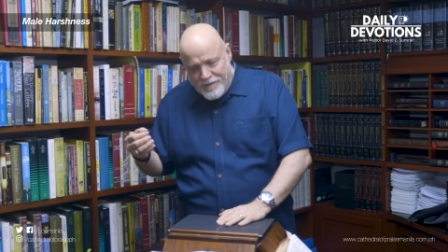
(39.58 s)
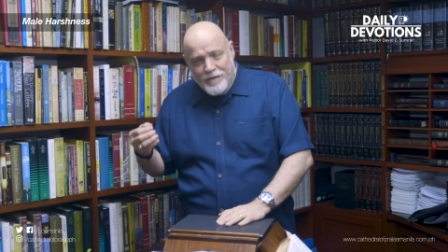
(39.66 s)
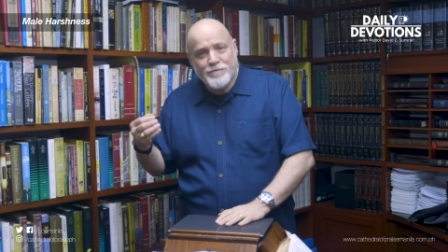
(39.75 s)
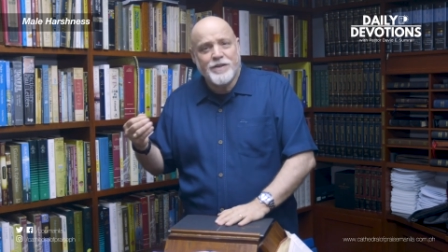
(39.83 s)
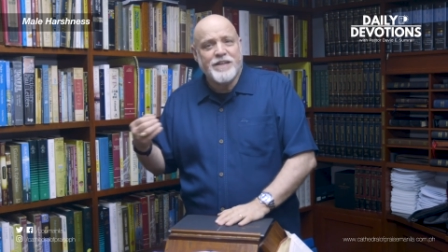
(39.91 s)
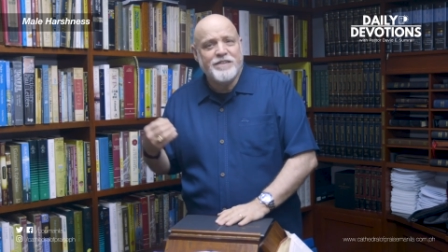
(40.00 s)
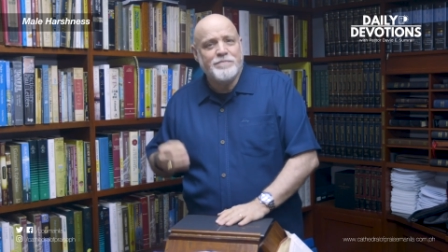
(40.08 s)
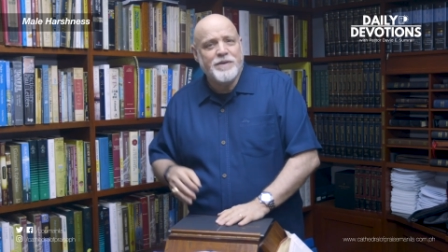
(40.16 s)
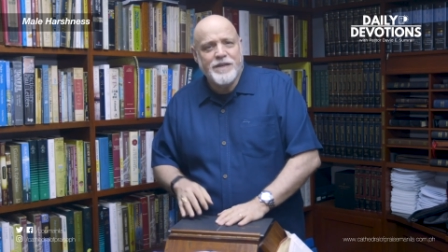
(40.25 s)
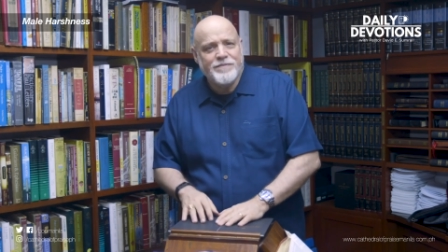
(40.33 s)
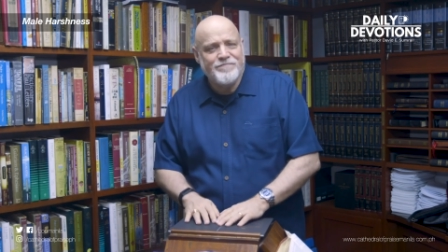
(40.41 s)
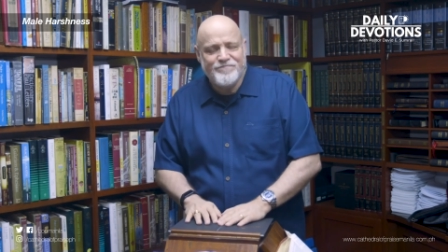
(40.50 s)
forgive
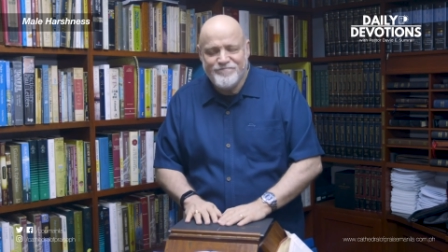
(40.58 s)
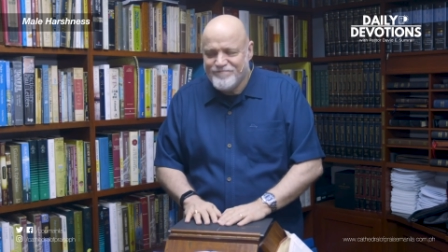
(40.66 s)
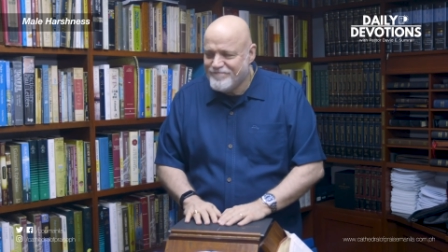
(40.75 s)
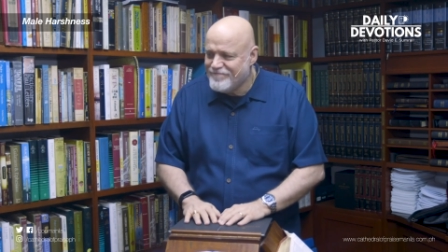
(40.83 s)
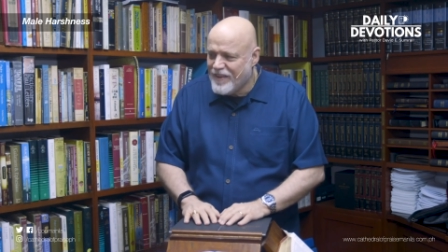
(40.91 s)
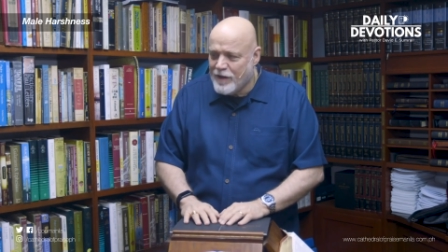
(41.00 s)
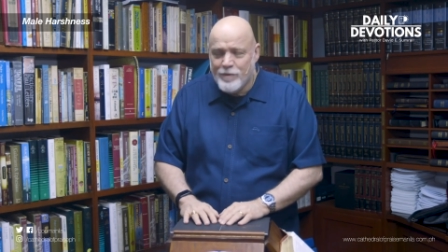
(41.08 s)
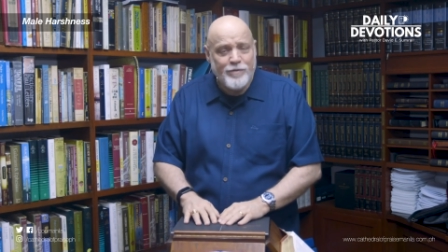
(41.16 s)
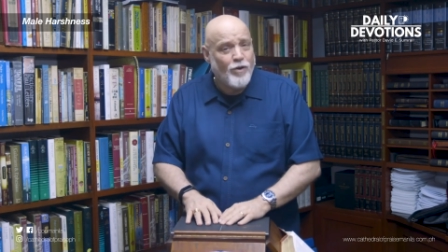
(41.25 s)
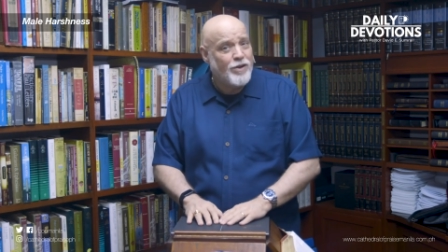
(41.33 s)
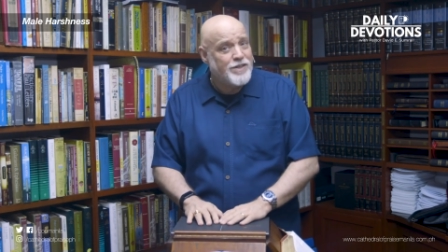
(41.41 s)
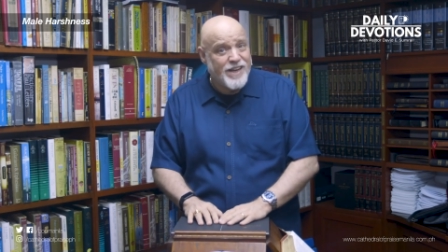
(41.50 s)
me, and we've
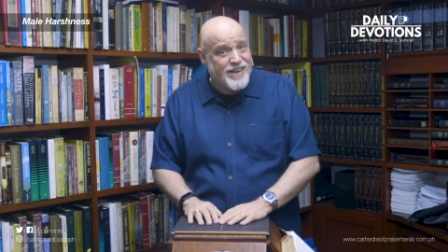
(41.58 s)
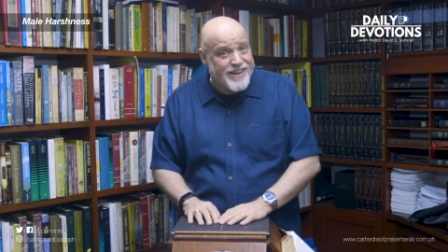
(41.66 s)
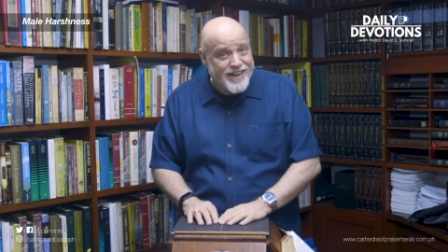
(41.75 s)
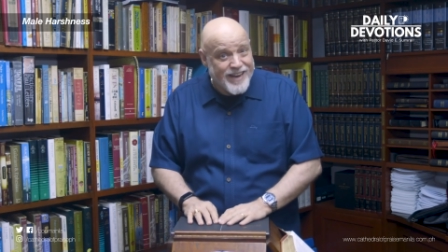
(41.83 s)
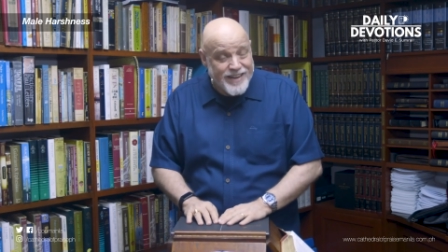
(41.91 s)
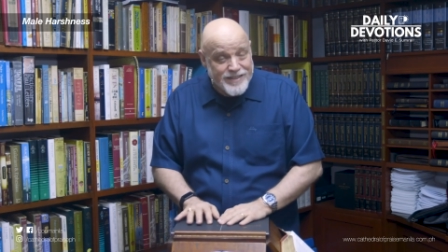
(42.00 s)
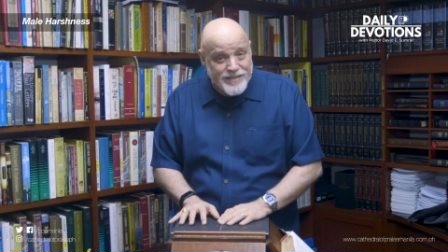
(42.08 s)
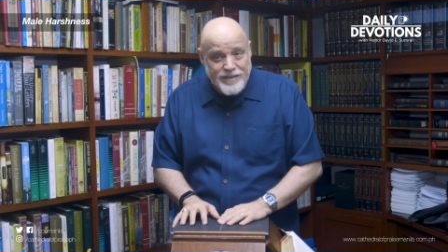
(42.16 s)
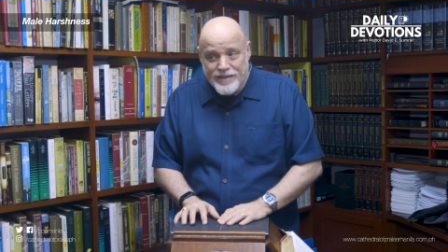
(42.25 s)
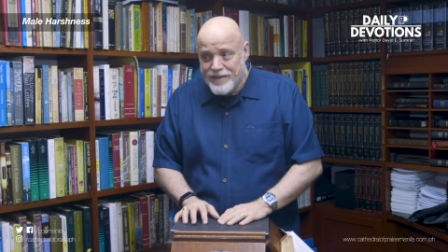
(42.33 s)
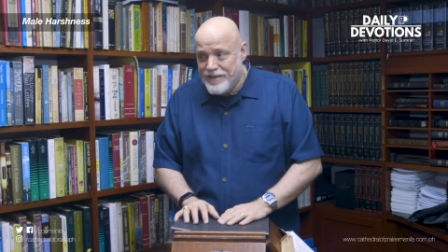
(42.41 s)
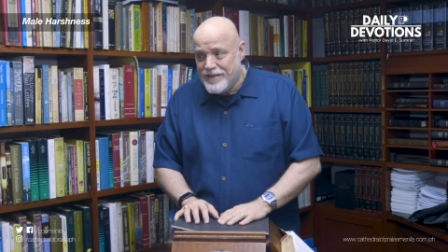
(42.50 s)
all done it, guys,
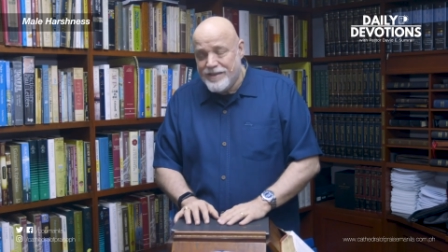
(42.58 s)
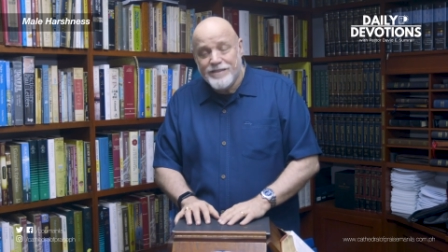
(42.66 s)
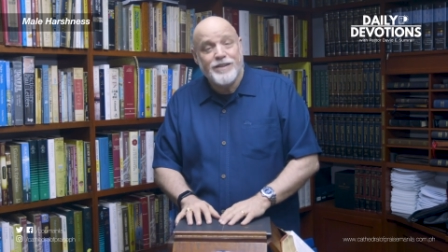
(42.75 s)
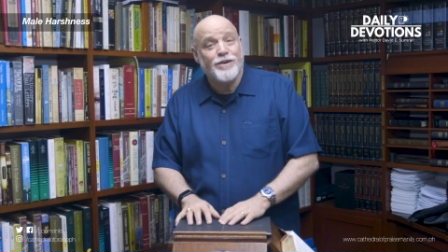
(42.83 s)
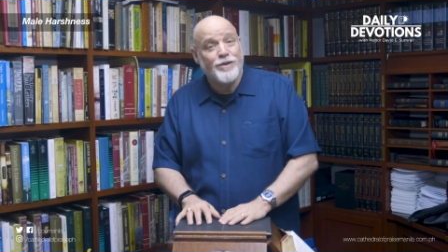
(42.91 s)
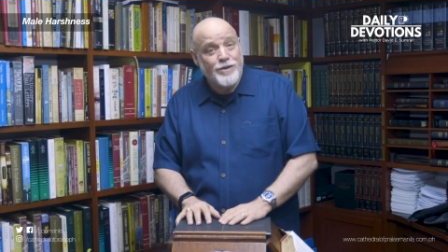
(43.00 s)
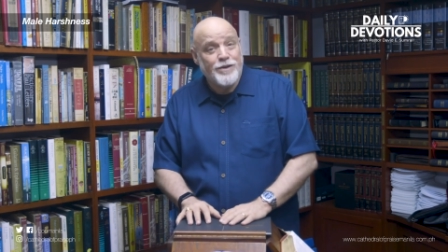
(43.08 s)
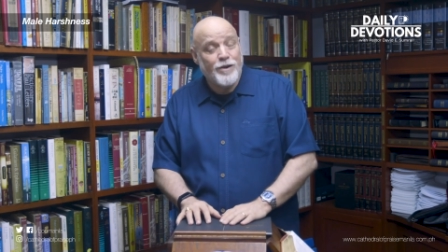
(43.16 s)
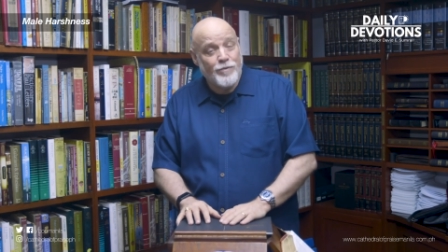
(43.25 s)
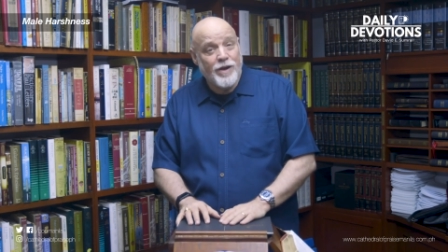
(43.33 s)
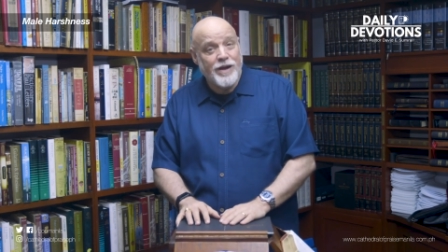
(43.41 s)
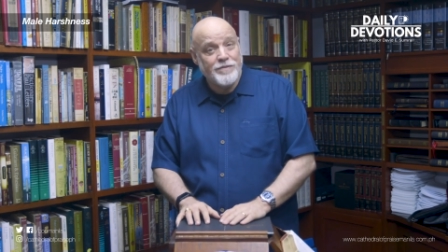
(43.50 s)
that hurt our
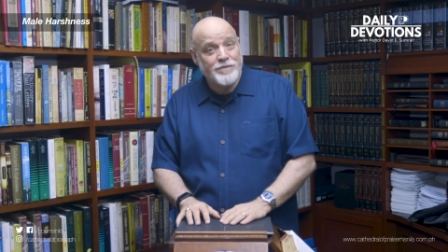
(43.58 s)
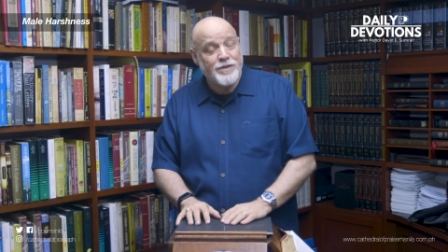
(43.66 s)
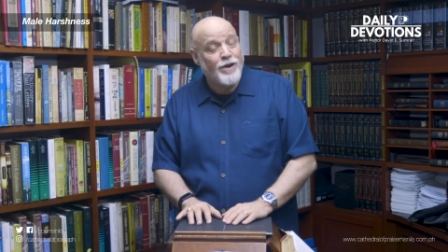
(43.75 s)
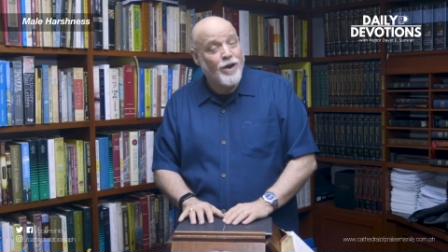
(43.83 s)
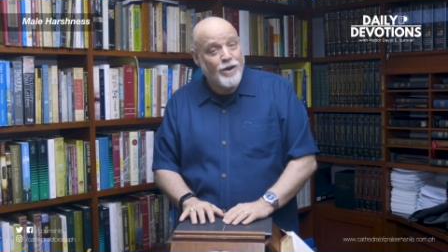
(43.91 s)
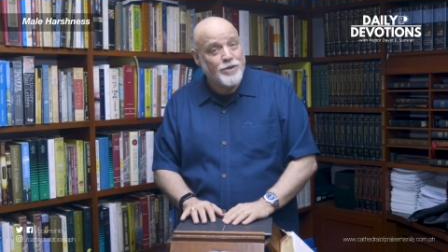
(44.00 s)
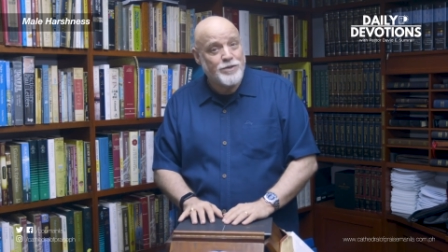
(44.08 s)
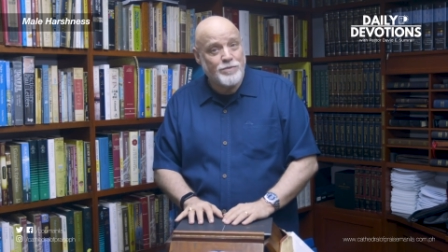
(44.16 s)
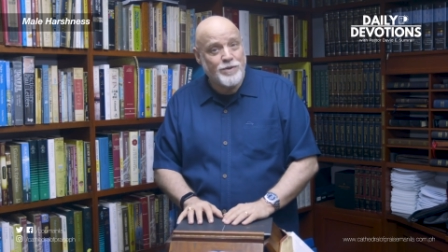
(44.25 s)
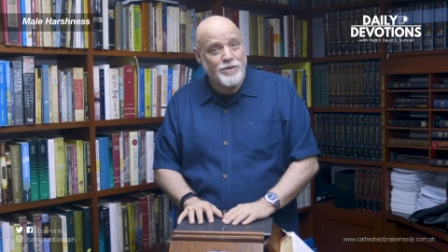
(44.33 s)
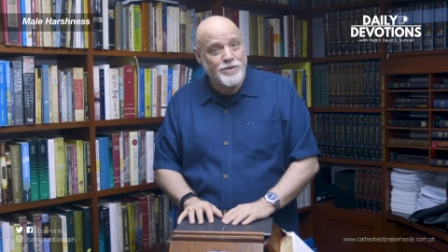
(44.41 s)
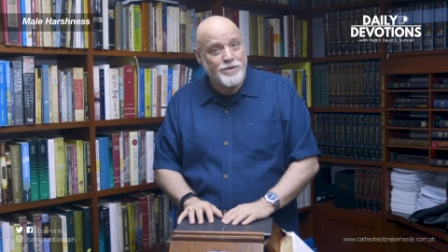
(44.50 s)
wives. They're harsh
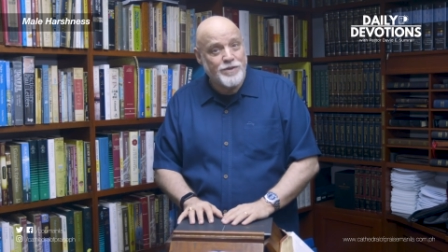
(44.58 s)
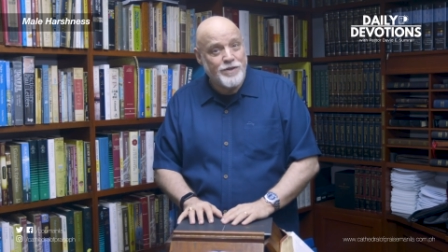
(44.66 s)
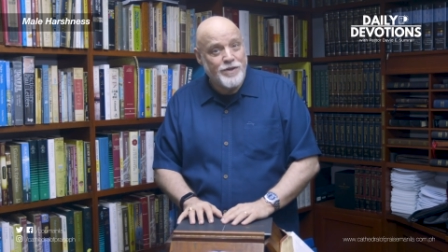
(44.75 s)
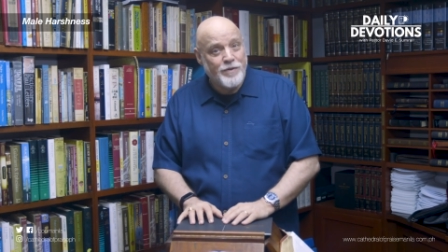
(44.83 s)
words.